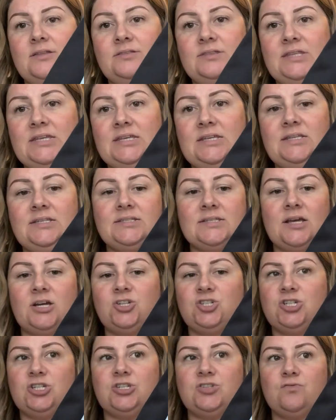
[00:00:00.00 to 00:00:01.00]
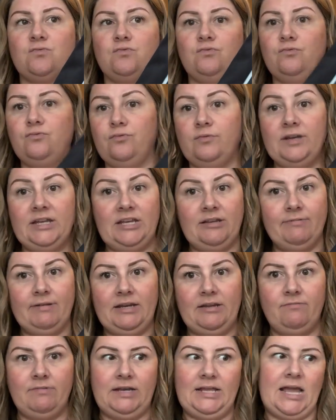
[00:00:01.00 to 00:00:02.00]
These are just
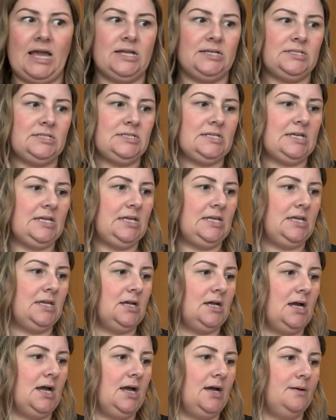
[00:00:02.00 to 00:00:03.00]
really handy.